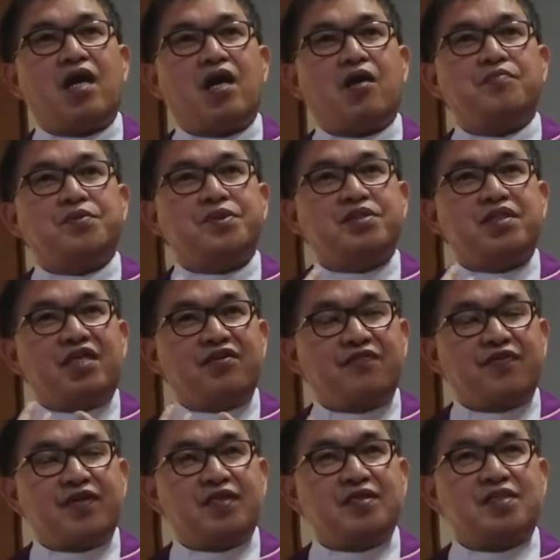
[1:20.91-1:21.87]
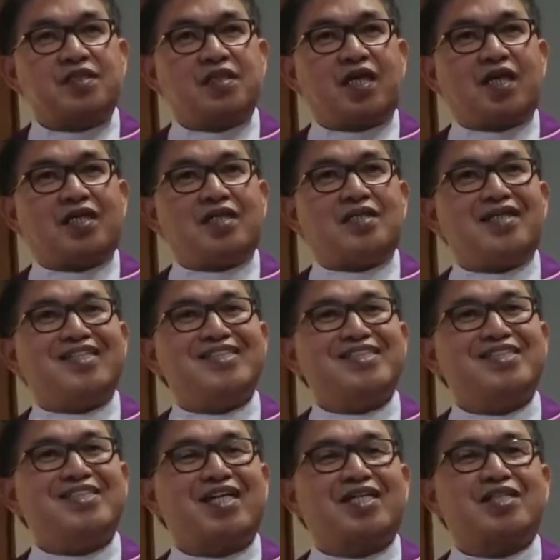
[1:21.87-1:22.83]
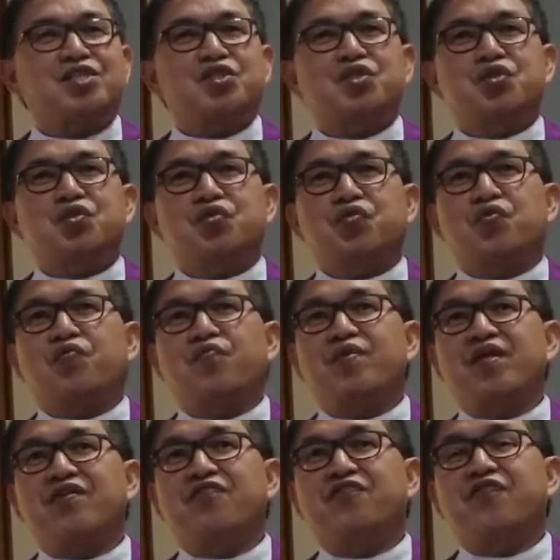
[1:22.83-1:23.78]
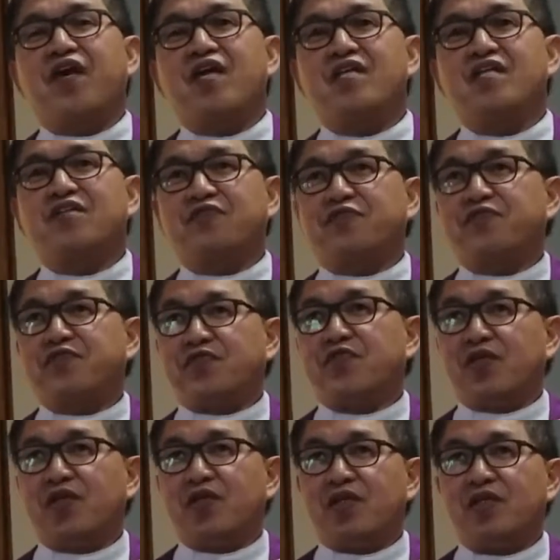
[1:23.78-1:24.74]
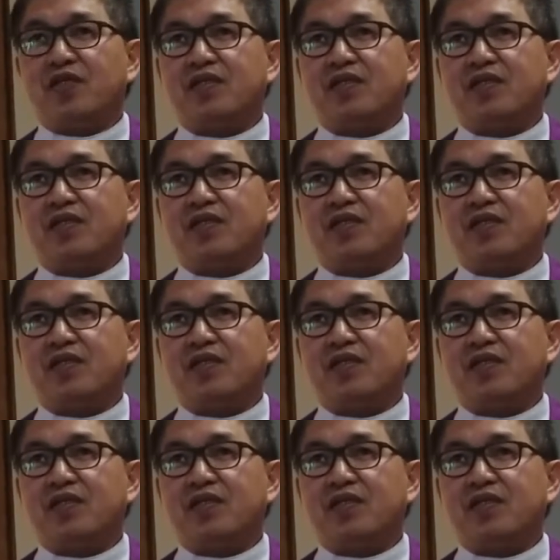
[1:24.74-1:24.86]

observance and intent to be faithful,